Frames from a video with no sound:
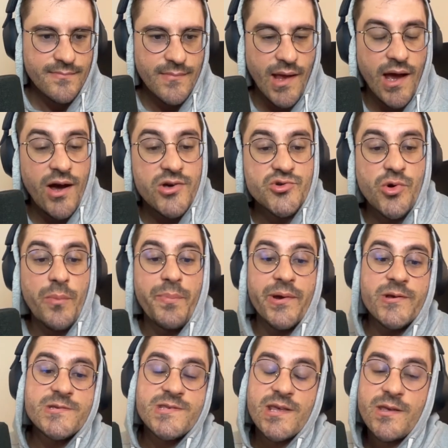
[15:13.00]
Oh, João
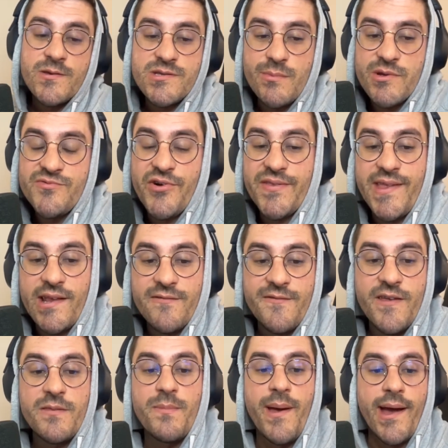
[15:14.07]
Pires, thank you so much for that
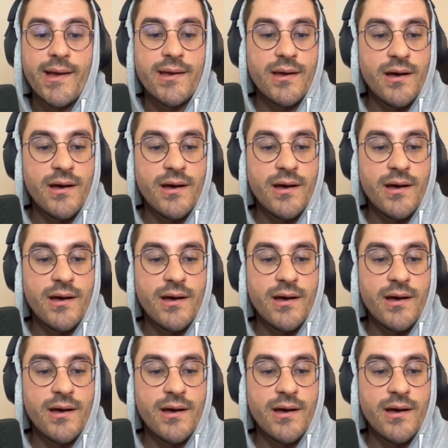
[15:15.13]
feedback.